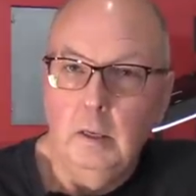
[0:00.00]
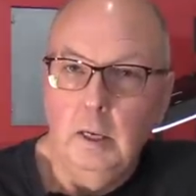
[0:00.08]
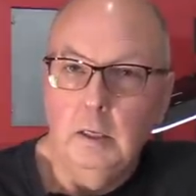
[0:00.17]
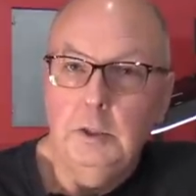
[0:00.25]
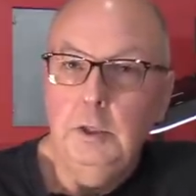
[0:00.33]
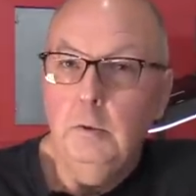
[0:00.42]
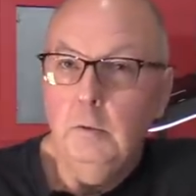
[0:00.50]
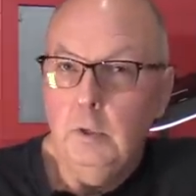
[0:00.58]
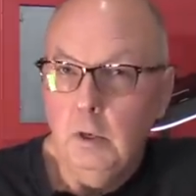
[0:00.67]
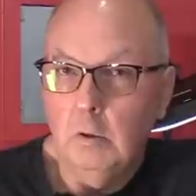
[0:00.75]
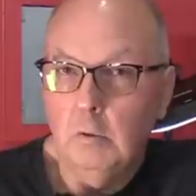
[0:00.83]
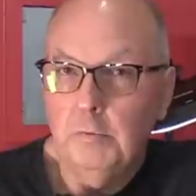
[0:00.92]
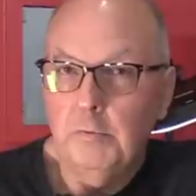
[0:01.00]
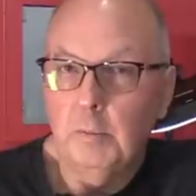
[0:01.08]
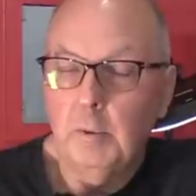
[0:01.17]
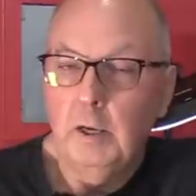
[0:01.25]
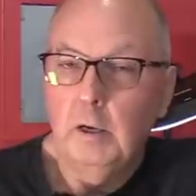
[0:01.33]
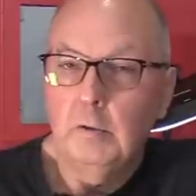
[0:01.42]
As you know from
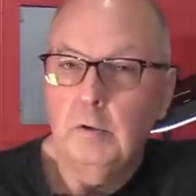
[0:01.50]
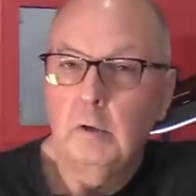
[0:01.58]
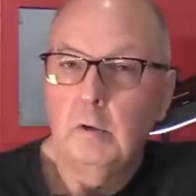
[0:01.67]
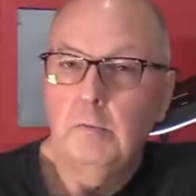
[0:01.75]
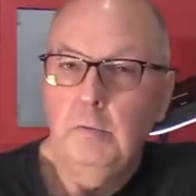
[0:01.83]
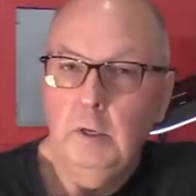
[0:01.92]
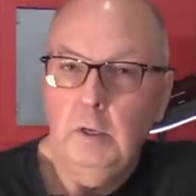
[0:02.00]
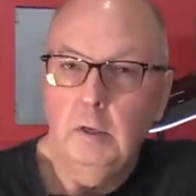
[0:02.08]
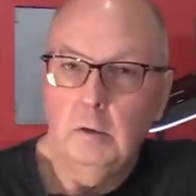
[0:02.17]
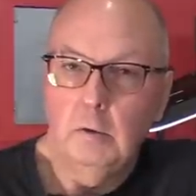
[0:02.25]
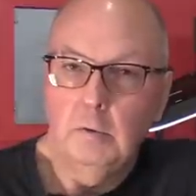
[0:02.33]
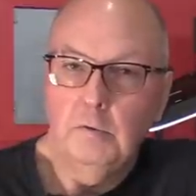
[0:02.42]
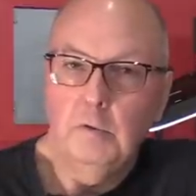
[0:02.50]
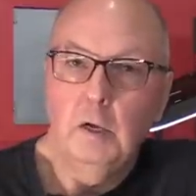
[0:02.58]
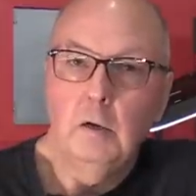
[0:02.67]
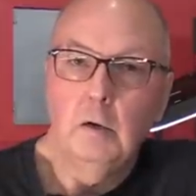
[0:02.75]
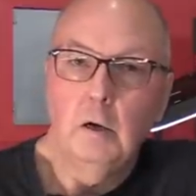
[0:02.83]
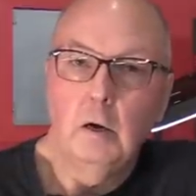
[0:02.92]
my other videos,
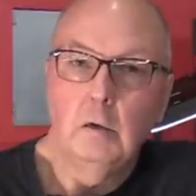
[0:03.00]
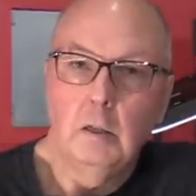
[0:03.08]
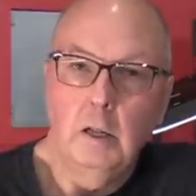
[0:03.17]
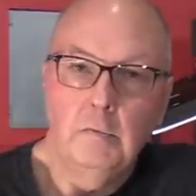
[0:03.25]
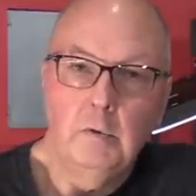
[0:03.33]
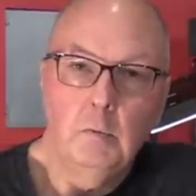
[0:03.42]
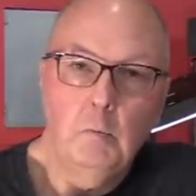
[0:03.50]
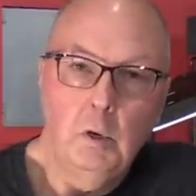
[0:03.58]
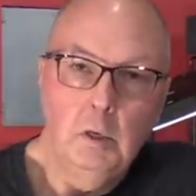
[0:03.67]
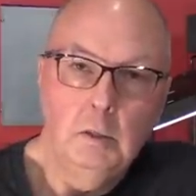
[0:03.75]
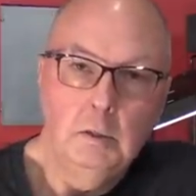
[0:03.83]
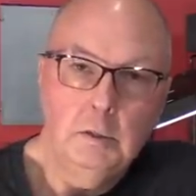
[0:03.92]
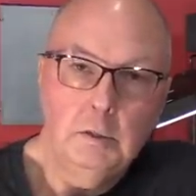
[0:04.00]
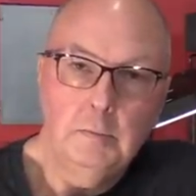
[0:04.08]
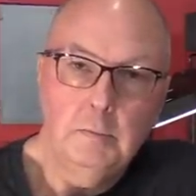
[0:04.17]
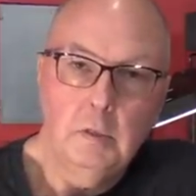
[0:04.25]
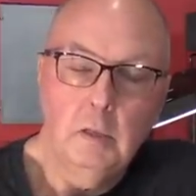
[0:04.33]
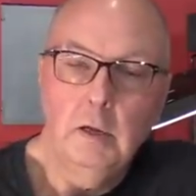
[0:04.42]
there are level 1s,
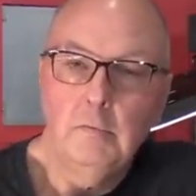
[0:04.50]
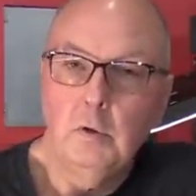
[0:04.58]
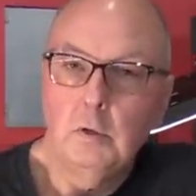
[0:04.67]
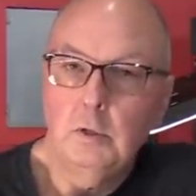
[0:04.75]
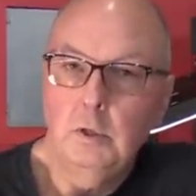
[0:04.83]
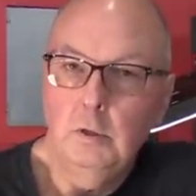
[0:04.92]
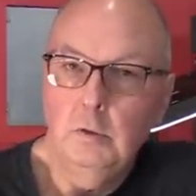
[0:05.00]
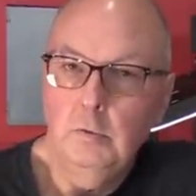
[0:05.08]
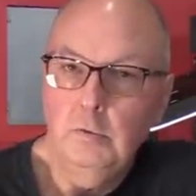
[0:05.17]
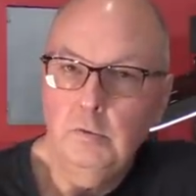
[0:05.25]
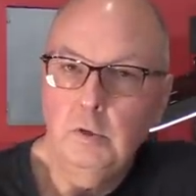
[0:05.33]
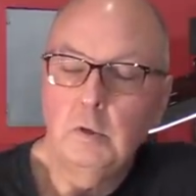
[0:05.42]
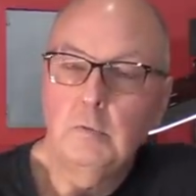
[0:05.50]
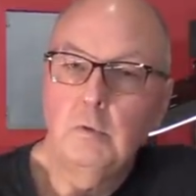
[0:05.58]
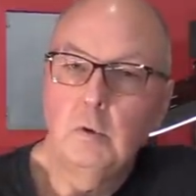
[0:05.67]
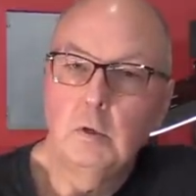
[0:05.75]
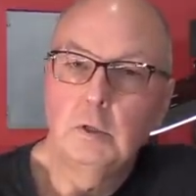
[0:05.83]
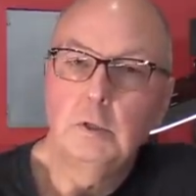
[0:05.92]
level 2s, and of
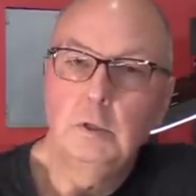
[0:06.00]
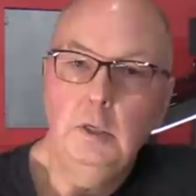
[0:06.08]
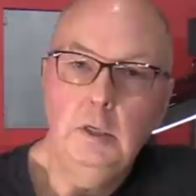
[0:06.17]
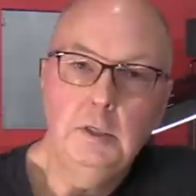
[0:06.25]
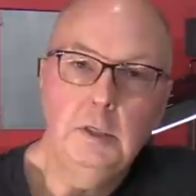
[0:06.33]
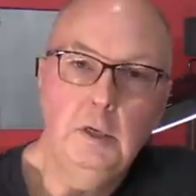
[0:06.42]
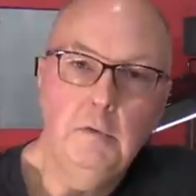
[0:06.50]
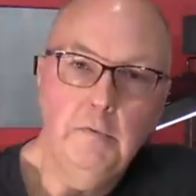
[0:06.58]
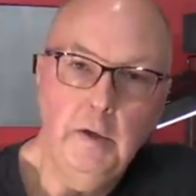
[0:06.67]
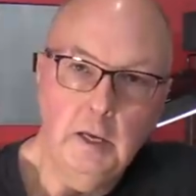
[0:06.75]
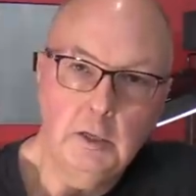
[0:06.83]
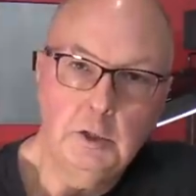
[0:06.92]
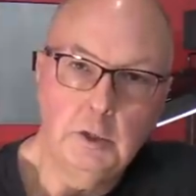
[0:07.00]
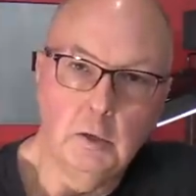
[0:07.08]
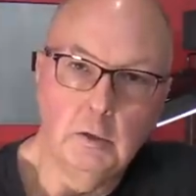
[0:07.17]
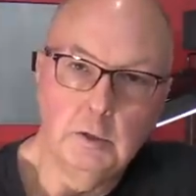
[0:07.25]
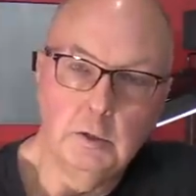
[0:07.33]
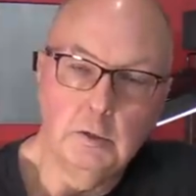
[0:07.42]
course DC fast
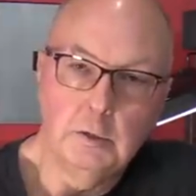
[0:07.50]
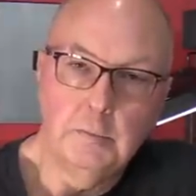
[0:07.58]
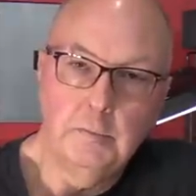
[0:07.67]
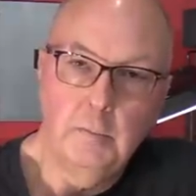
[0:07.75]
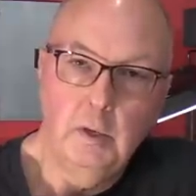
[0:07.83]
chargers.